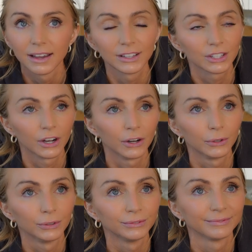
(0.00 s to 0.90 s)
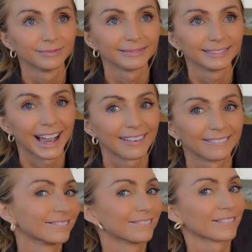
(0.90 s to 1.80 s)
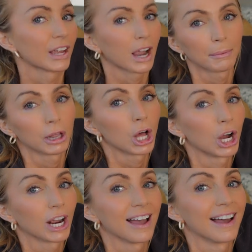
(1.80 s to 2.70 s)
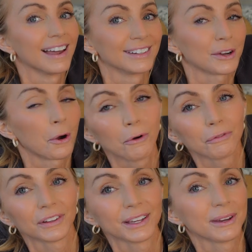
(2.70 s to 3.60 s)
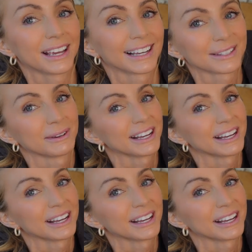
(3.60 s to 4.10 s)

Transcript: So yeah, come along and hopefully we can get some